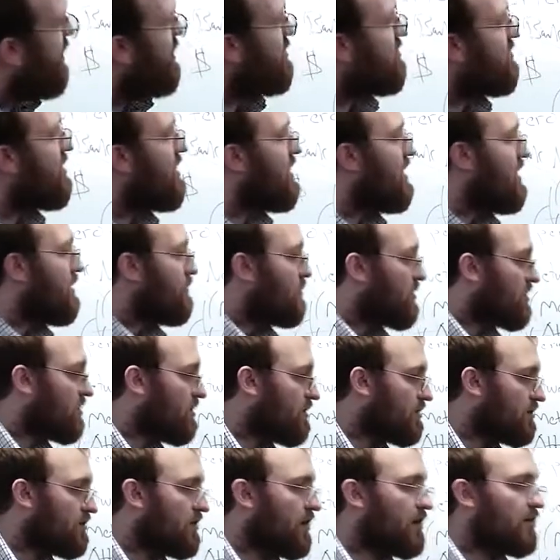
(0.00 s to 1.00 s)
much, but
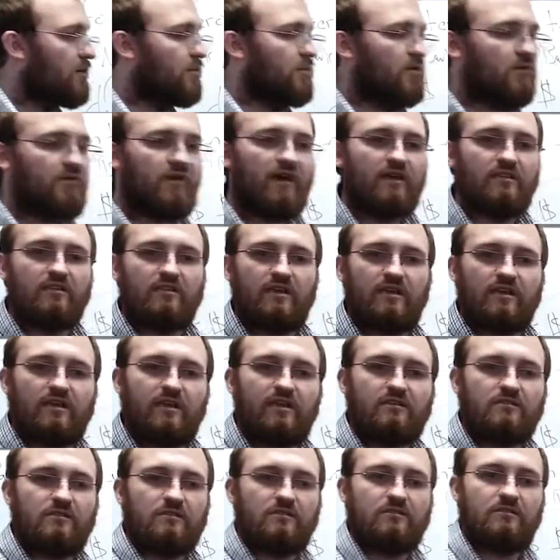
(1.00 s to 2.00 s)
Cardano provides that
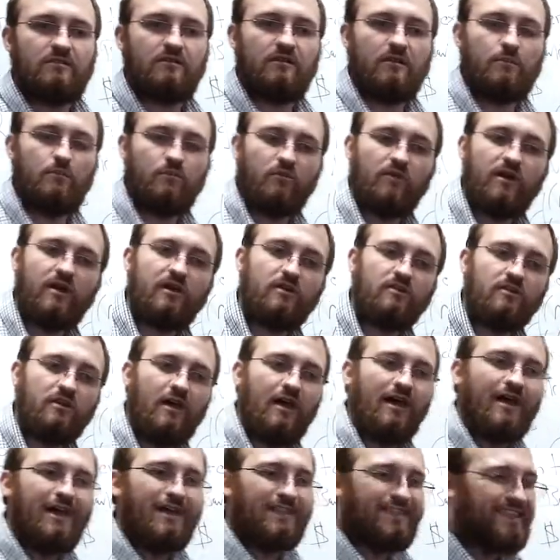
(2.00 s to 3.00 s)
necessary bridge
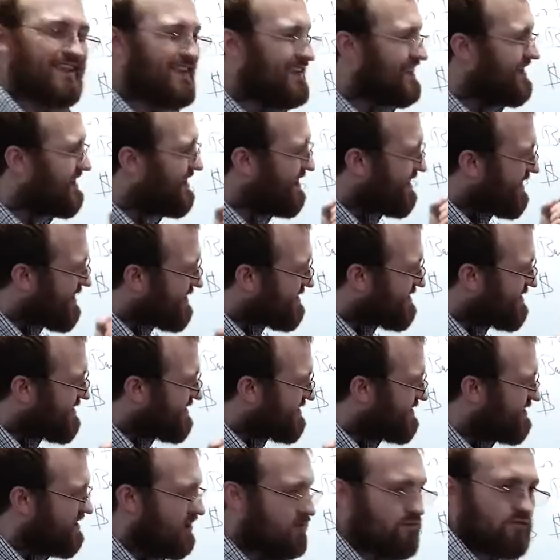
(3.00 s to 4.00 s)
that
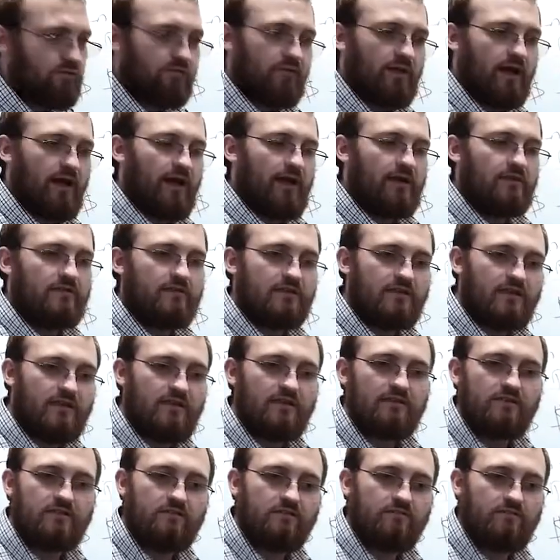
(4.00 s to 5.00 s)
isn't centralized and
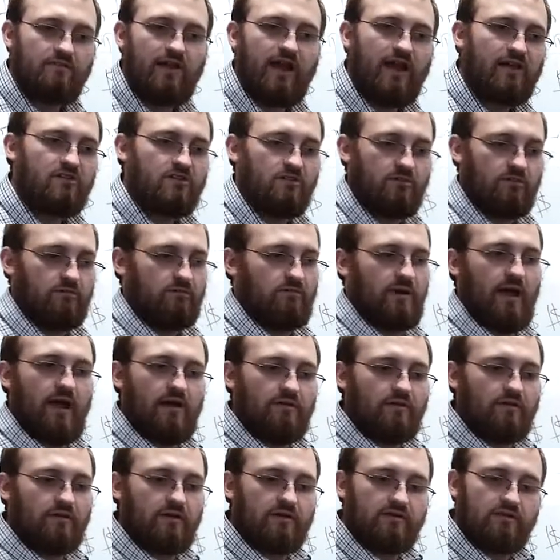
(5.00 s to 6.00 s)
isn't fragile.
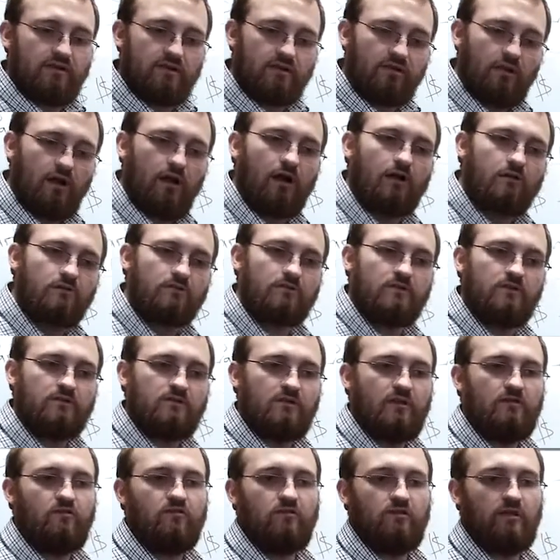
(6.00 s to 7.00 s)
Rather, it's a large
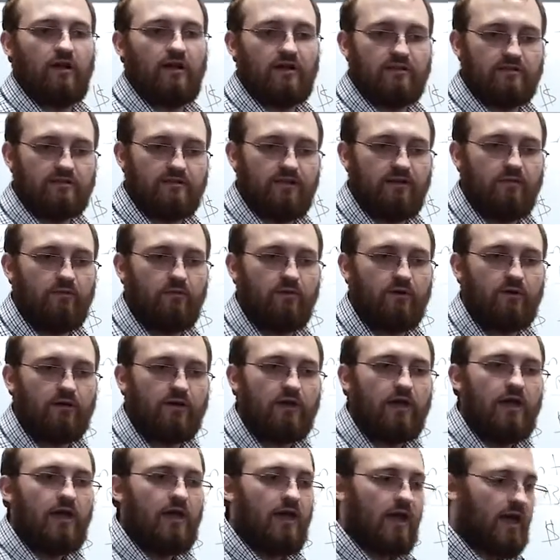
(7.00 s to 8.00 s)
decentralized
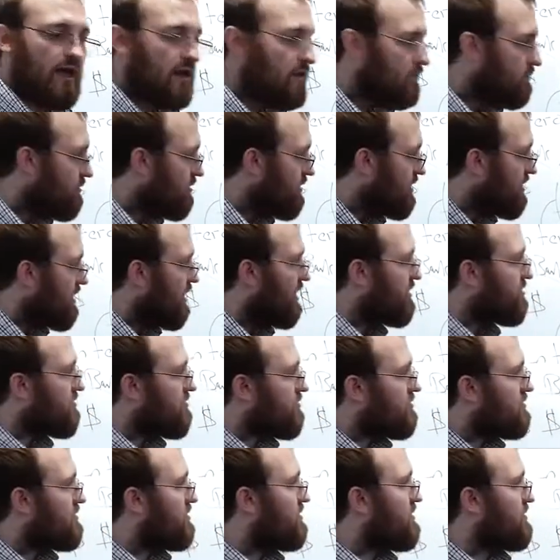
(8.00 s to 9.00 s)
network, and it really
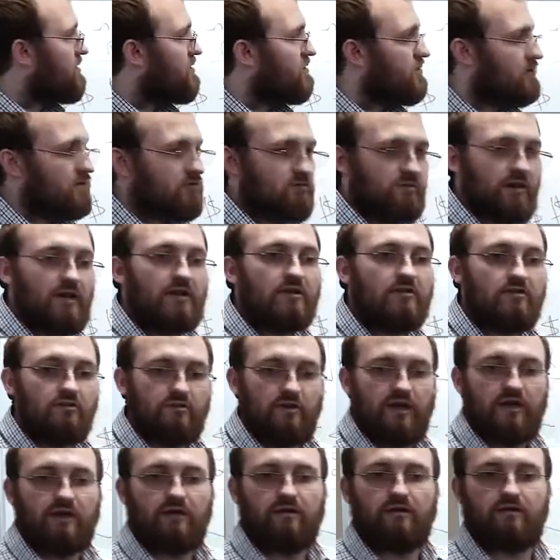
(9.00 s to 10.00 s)
ushers in this great
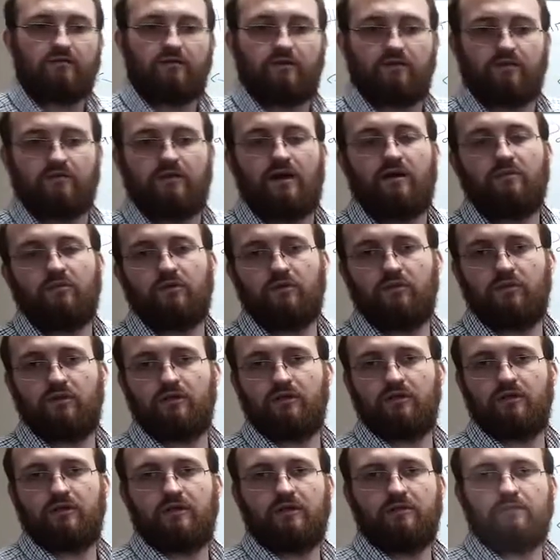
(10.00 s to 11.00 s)
new era of
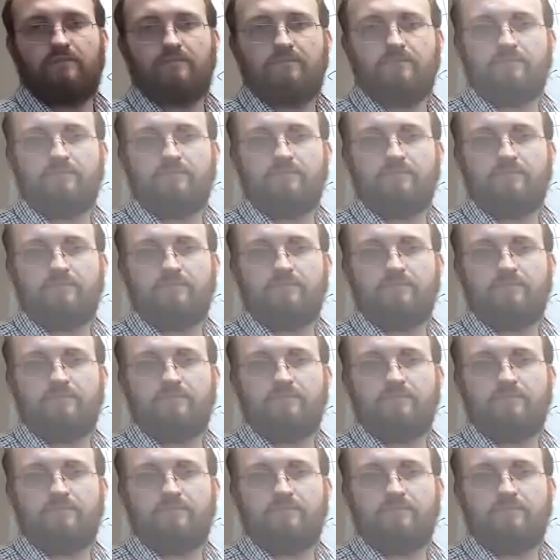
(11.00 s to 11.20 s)
interoperability.